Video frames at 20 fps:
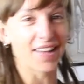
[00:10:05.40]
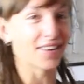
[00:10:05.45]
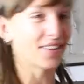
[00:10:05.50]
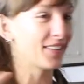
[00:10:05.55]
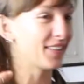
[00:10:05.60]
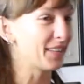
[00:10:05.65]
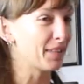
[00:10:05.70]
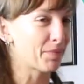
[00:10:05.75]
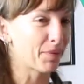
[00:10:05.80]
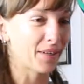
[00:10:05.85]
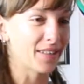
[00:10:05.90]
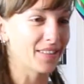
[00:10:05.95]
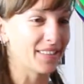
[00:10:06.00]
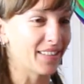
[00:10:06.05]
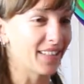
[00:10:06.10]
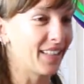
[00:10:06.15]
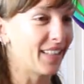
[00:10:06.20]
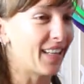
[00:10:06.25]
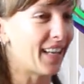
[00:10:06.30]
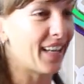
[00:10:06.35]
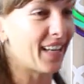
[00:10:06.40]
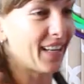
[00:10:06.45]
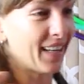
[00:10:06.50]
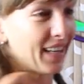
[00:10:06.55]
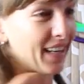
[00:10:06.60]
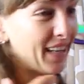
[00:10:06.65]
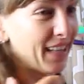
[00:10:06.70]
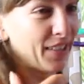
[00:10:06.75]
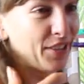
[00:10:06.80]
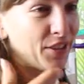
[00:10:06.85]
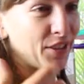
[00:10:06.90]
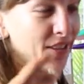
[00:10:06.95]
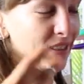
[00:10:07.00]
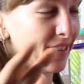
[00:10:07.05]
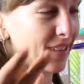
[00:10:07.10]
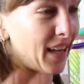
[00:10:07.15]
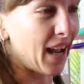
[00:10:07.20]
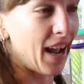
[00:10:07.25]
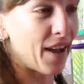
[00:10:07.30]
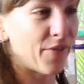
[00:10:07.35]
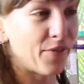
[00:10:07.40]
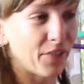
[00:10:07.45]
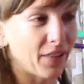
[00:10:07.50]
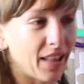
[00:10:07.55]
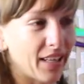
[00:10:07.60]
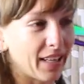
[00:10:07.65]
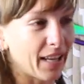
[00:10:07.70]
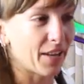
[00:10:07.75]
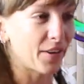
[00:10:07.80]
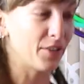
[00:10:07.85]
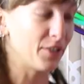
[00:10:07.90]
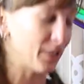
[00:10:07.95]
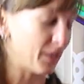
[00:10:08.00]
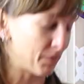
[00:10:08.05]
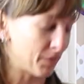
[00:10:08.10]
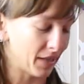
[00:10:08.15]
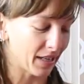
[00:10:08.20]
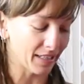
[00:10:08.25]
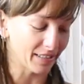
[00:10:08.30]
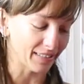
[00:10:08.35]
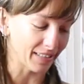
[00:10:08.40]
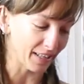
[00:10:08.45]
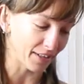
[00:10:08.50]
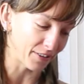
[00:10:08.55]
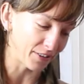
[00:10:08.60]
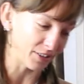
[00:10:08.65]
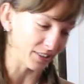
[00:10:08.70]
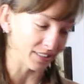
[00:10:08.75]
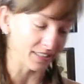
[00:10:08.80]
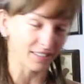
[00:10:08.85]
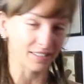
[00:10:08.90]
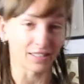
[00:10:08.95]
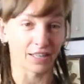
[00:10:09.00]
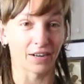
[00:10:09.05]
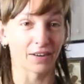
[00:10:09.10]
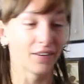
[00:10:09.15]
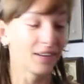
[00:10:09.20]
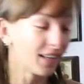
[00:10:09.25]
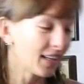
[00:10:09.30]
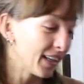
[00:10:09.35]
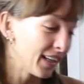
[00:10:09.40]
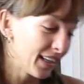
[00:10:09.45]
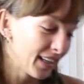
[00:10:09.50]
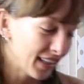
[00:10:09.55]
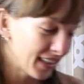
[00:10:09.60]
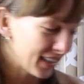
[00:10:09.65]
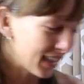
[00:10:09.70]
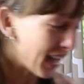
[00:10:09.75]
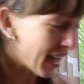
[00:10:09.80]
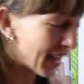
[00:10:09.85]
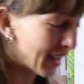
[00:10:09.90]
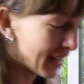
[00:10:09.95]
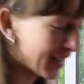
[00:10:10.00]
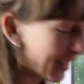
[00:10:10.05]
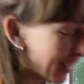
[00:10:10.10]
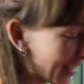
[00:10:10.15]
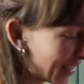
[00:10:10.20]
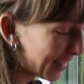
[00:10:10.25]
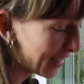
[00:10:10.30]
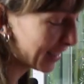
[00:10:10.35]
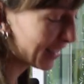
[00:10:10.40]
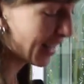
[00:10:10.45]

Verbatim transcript: energy person and it just, I feel like energy begets energy. So, yeah, at the end of the